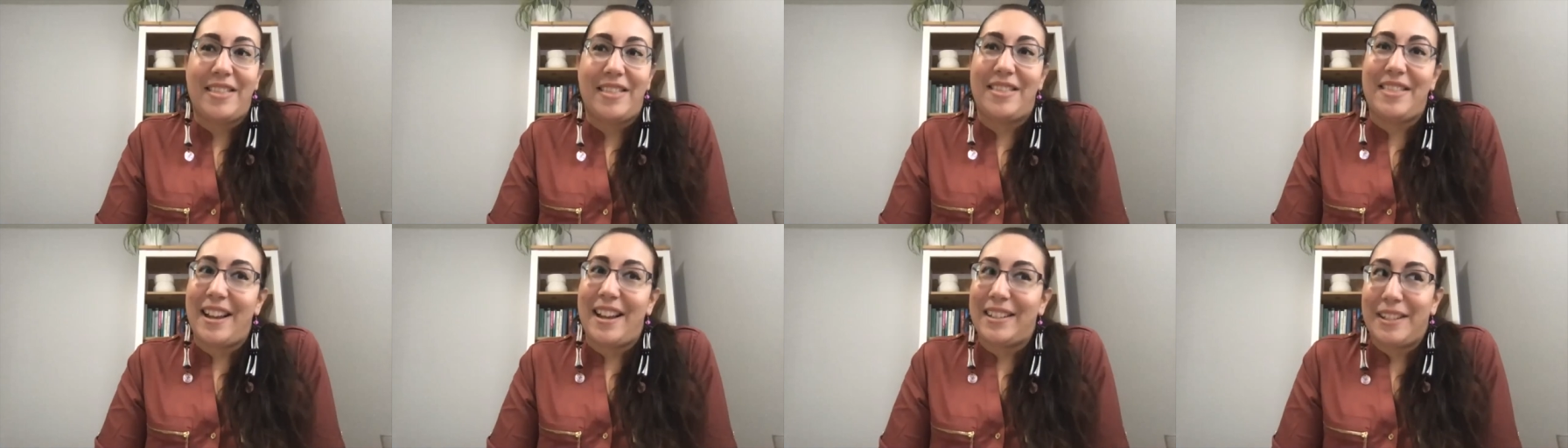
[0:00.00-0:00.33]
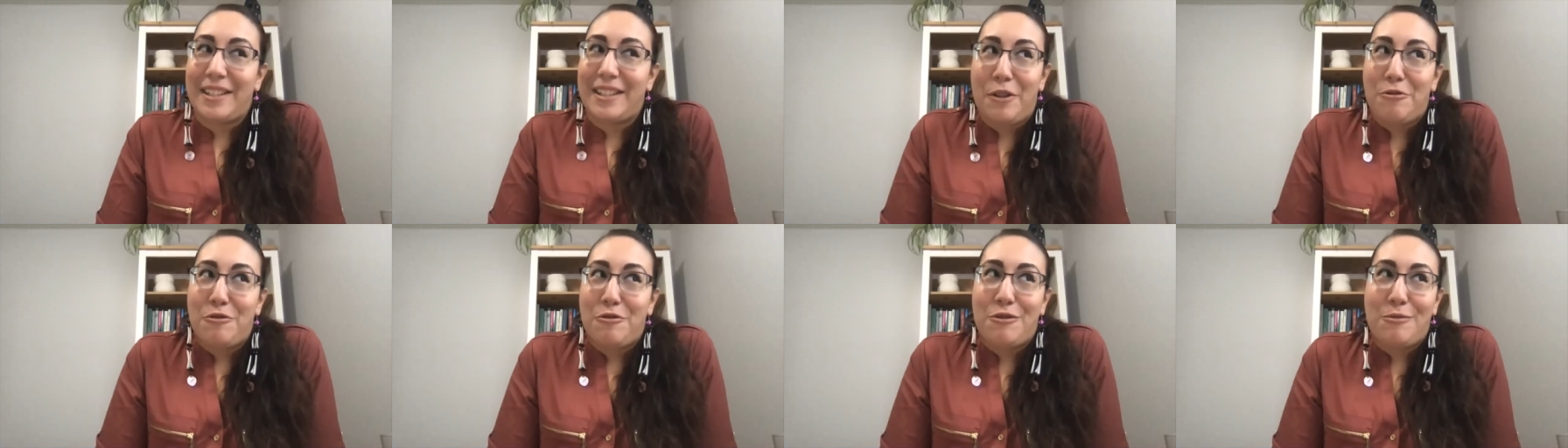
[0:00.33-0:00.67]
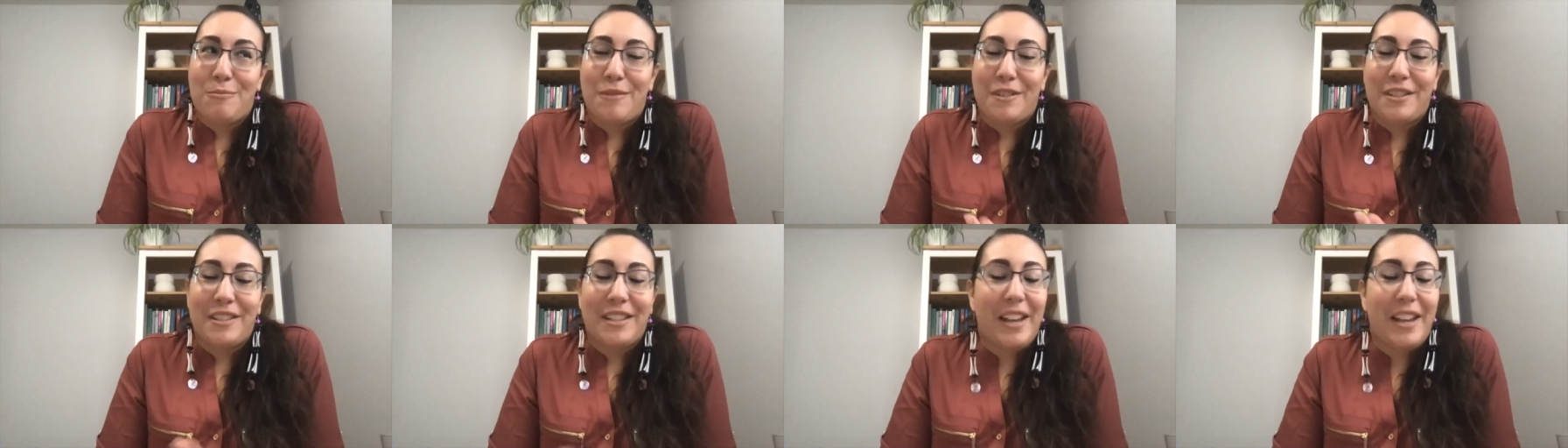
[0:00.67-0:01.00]
that's how
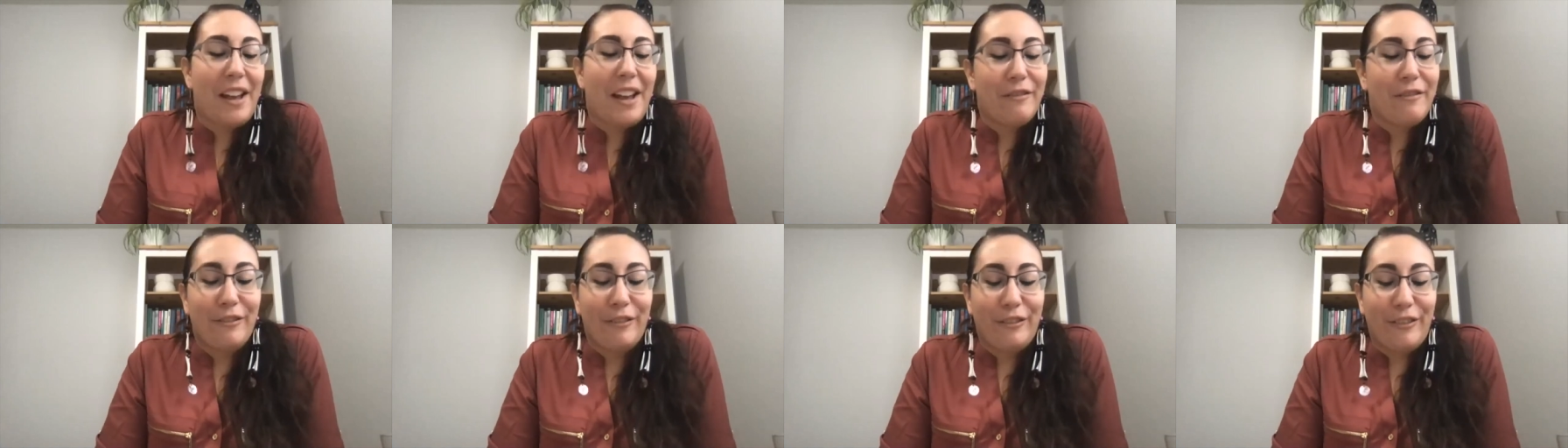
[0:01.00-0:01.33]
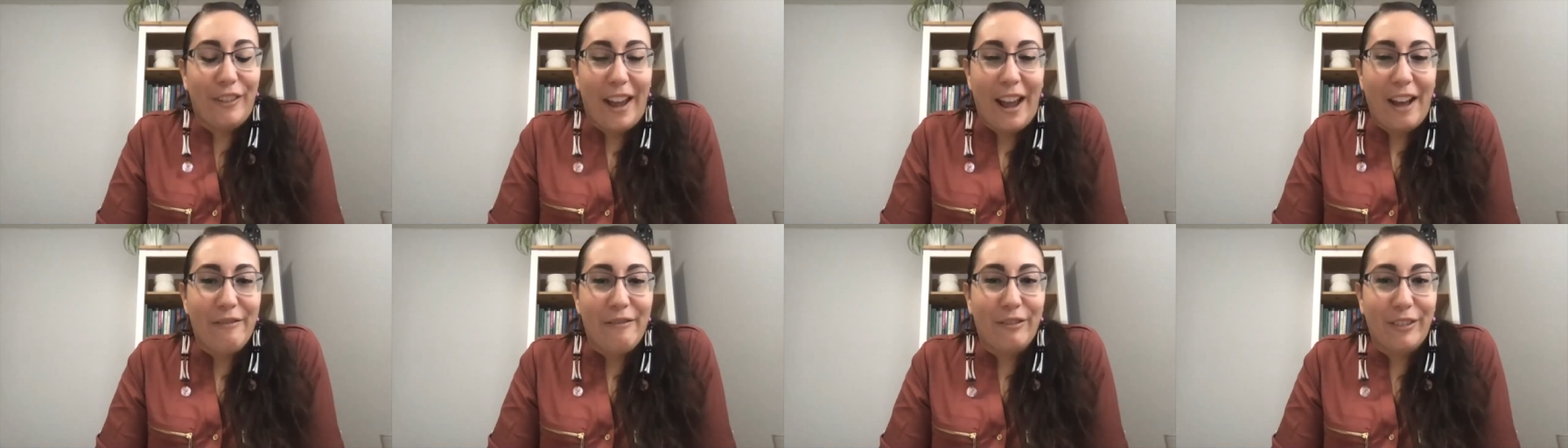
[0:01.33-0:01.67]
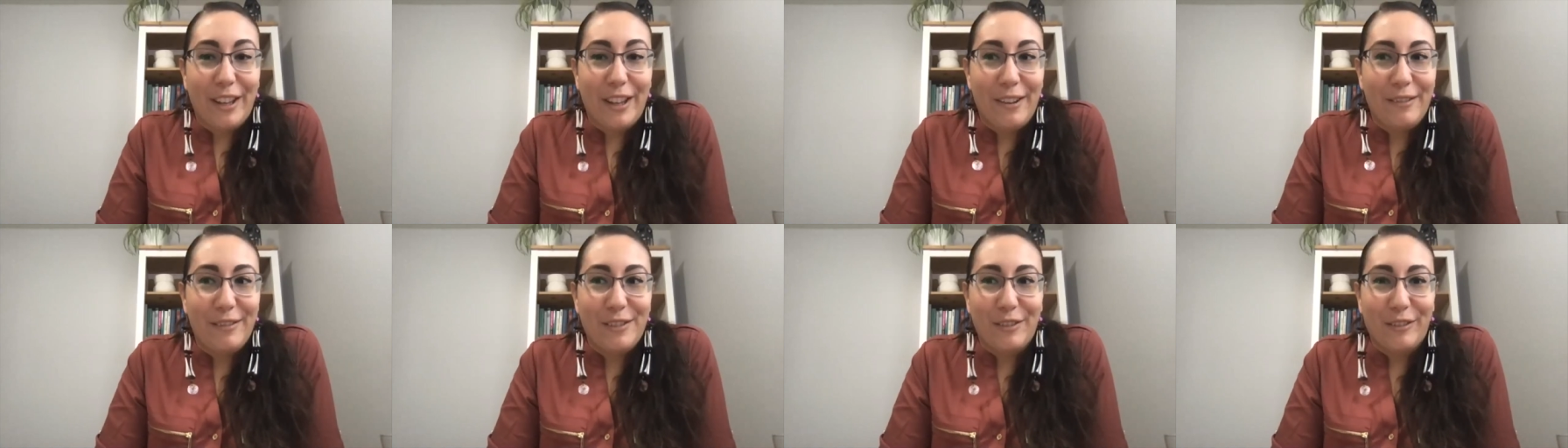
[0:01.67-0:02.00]
humans have have
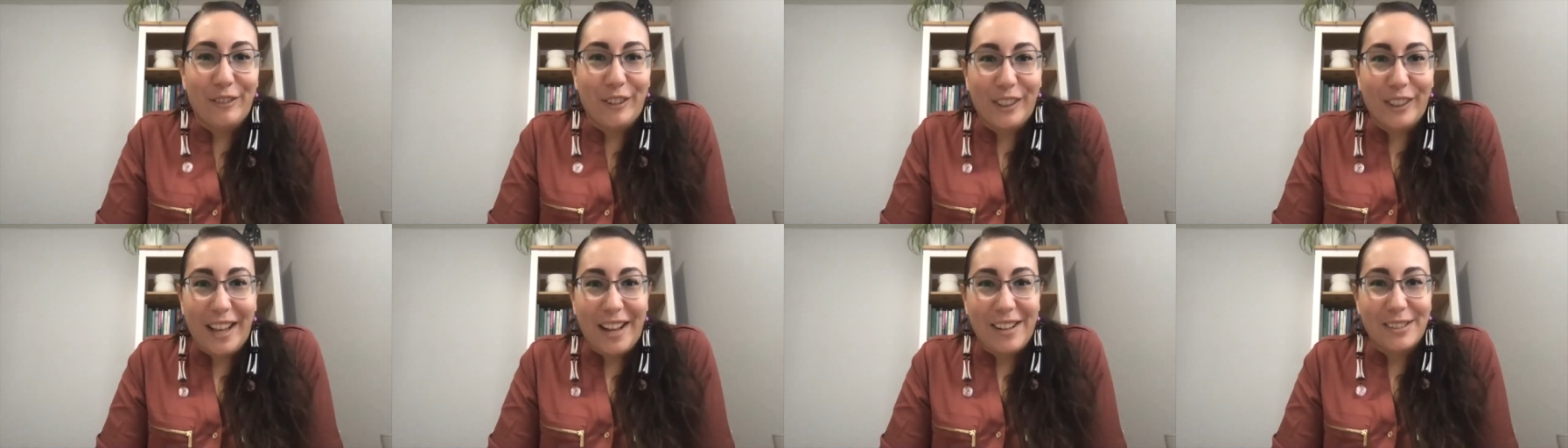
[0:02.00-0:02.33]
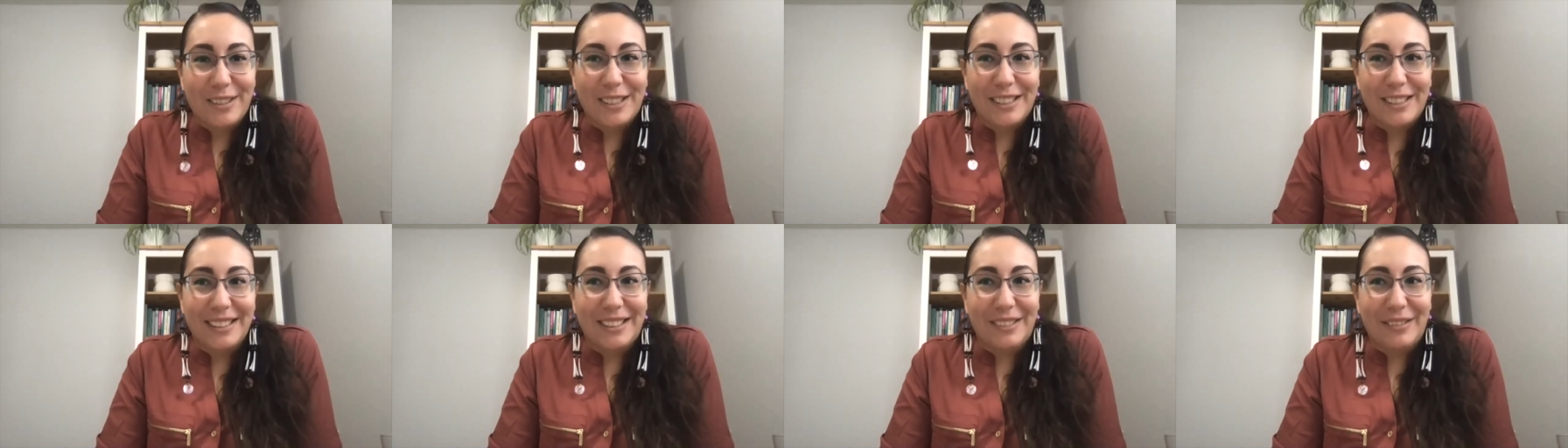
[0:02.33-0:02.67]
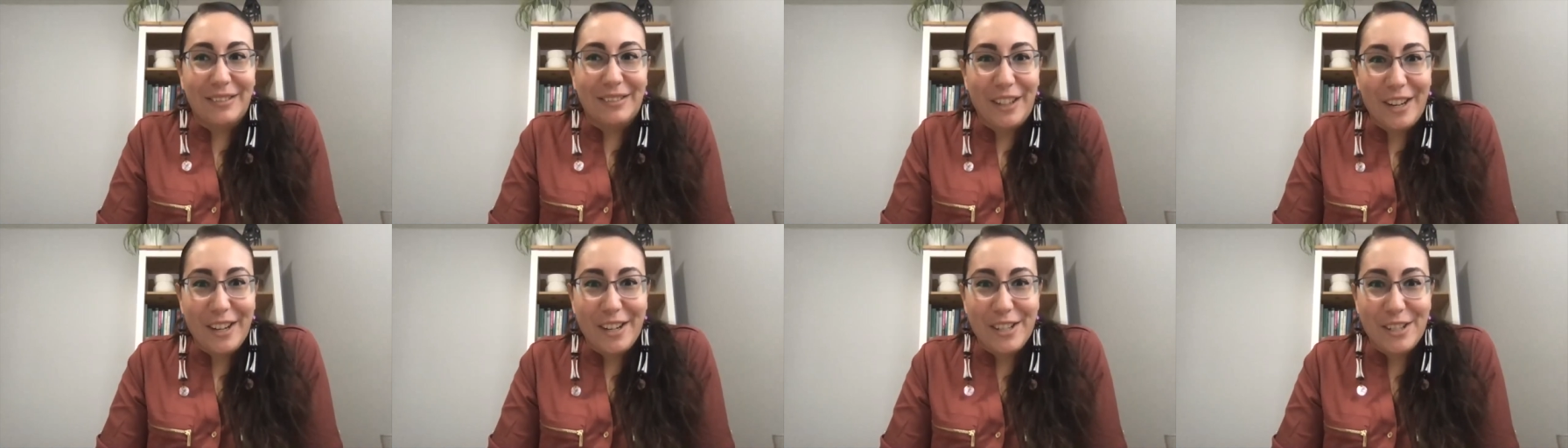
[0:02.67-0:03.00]
lived for thousands of
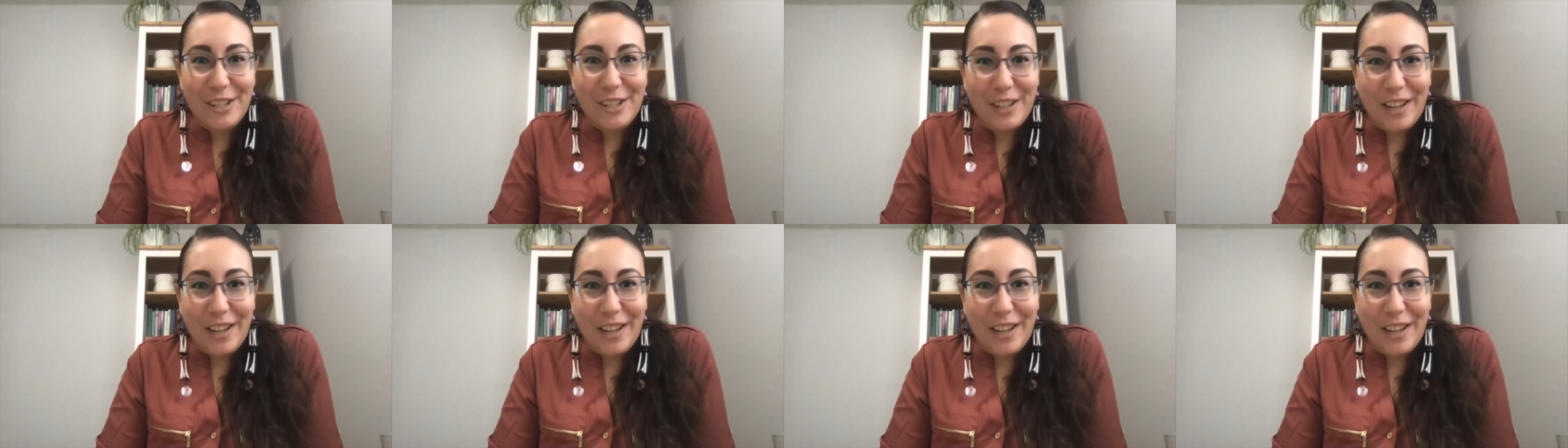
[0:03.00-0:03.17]
years.